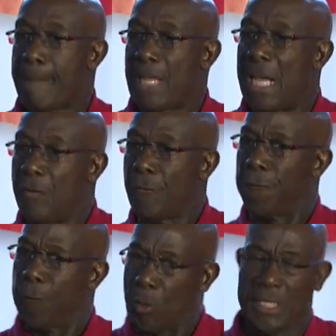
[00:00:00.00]
and
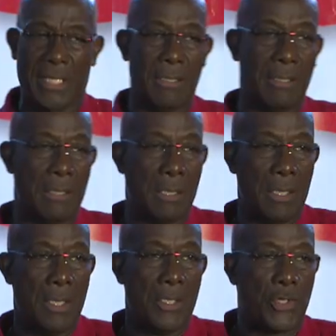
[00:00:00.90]
voted
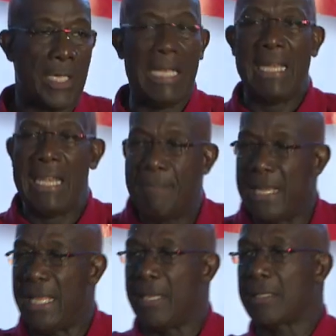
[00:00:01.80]
to
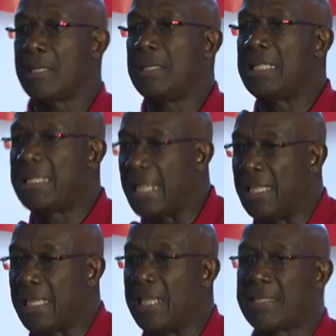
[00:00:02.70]
eliminate the
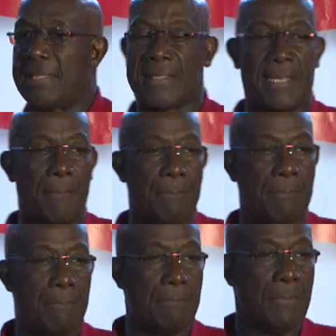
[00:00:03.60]
delegate system.
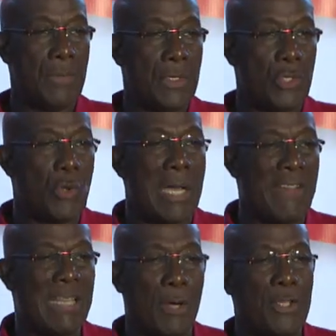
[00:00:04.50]
You don't have
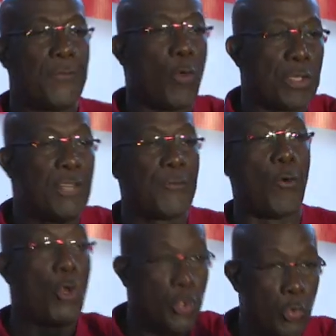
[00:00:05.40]
anybody voting
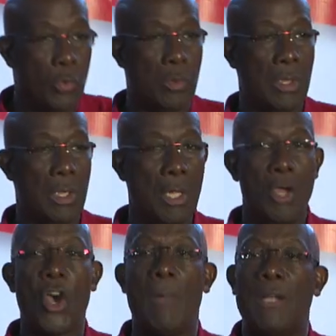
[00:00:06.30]
for you.
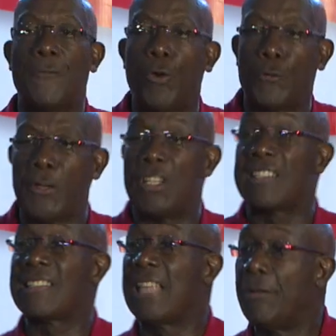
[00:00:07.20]
Come and vote for
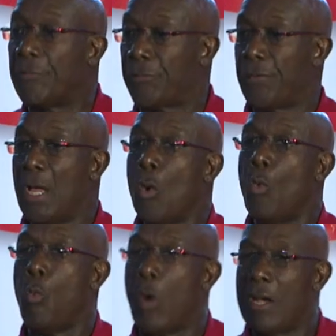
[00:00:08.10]
yourself.
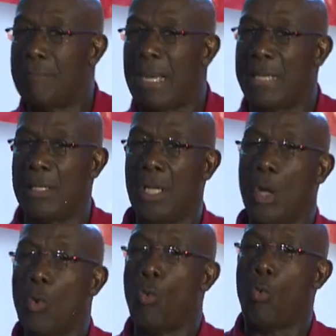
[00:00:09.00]
One man,
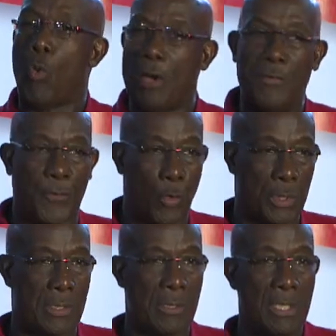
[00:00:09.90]
one vote.
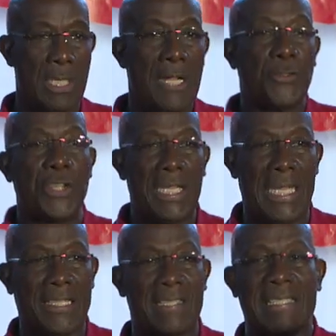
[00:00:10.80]
Today that is